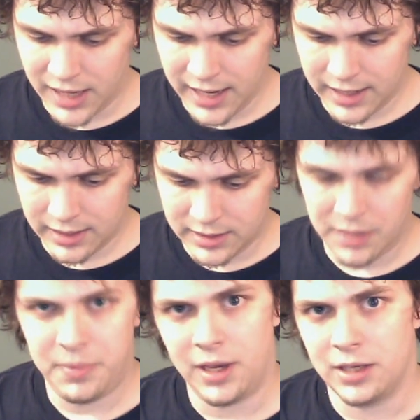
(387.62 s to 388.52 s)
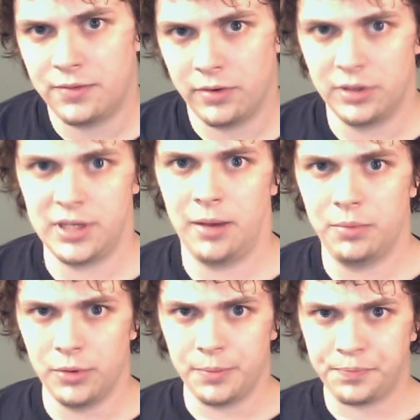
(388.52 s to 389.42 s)
Take DPS, for
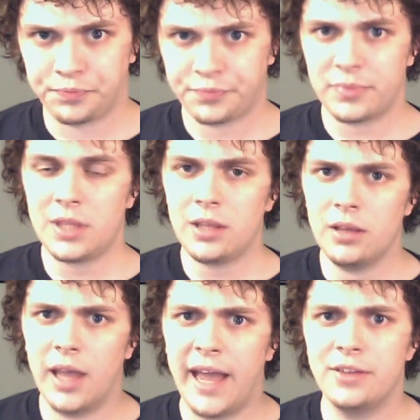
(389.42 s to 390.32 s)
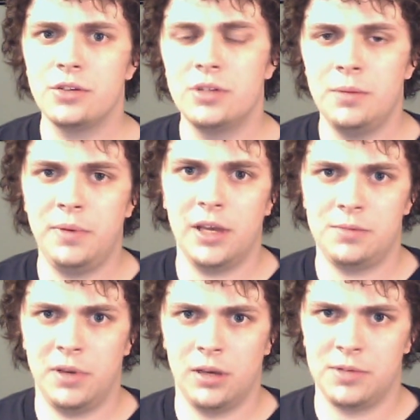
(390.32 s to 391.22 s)
example. As your
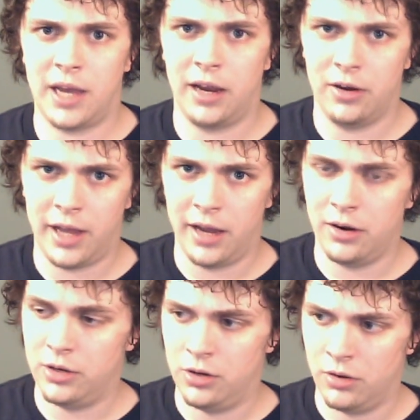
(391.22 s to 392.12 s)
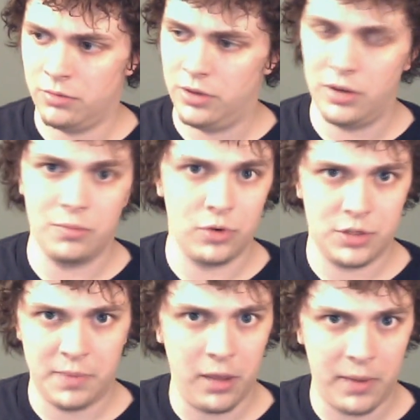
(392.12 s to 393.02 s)
DPS becomes higher and higher, you know, you get
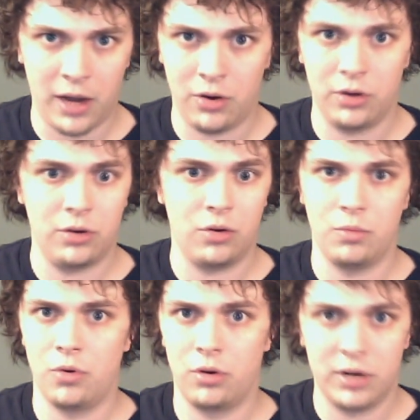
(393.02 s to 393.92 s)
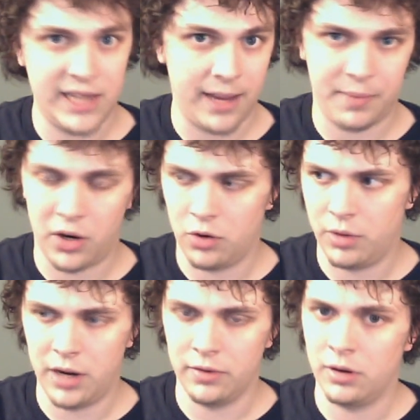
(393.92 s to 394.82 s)
more spell power or more attack power or
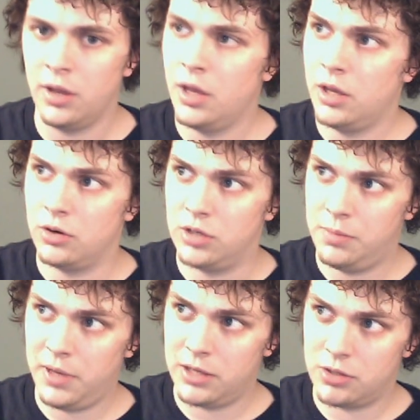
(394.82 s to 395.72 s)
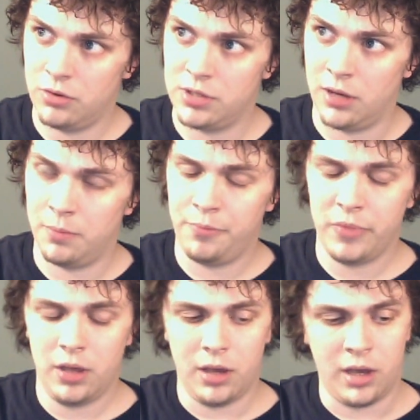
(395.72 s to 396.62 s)
whatever, your DPS goes up.
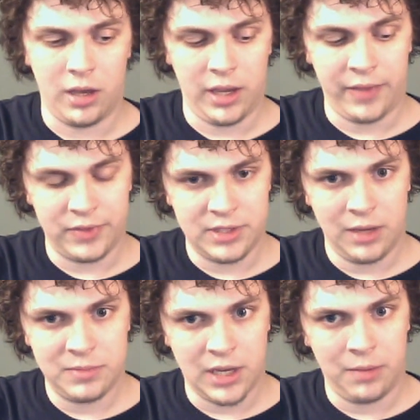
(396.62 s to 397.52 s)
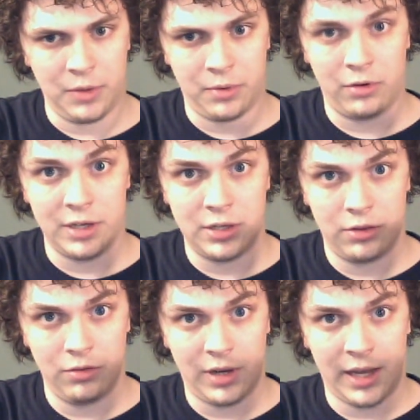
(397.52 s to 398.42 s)
At the same time, you're
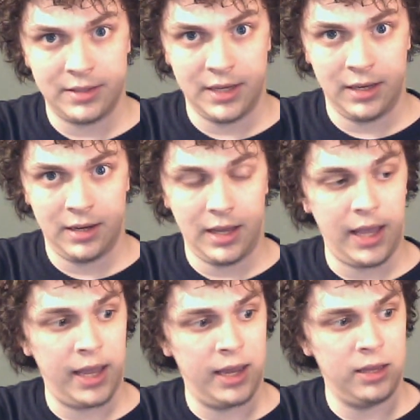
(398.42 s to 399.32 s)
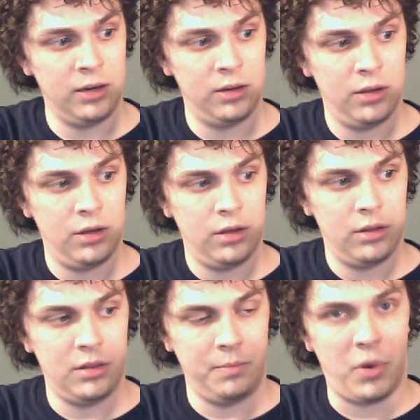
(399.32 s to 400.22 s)
progressing through content and
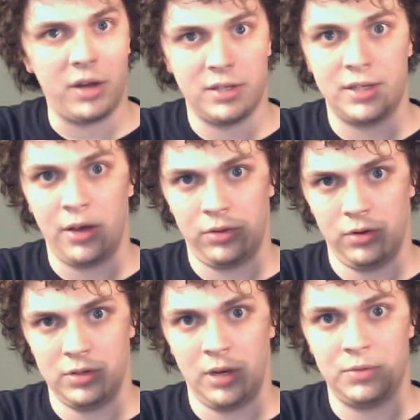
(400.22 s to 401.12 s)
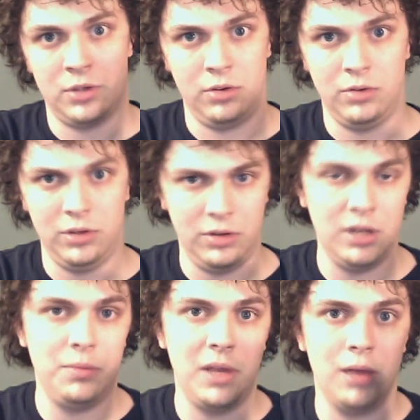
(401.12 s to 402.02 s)
the boss's health goes up. So you
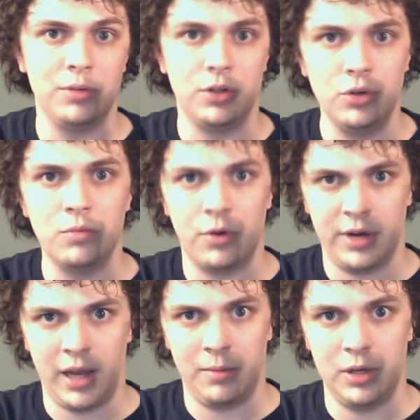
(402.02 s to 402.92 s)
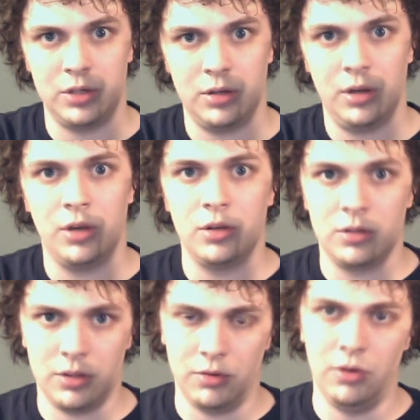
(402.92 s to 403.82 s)
need to be able to do more damage.
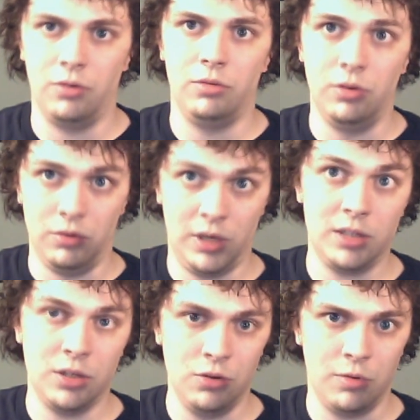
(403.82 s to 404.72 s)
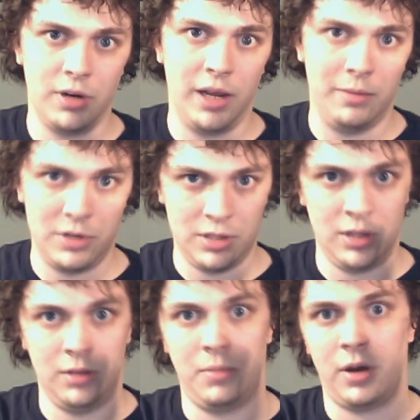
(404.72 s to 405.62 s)
So you get to do more damage,
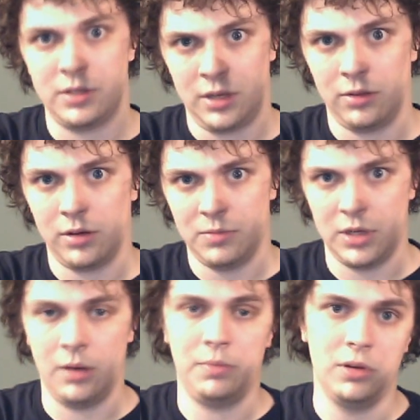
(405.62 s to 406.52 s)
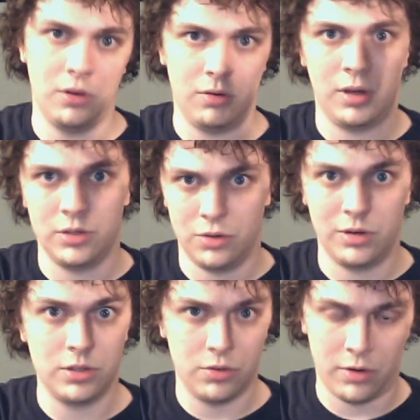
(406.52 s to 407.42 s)
and then the boss health comes up, and go on and
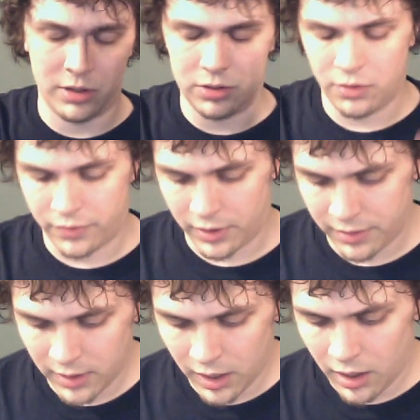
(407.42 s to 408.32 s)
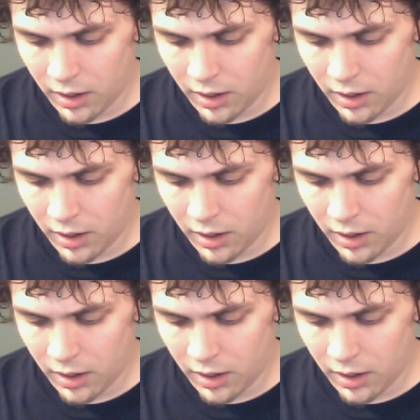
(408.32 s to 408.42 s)
so on and so on and so forth.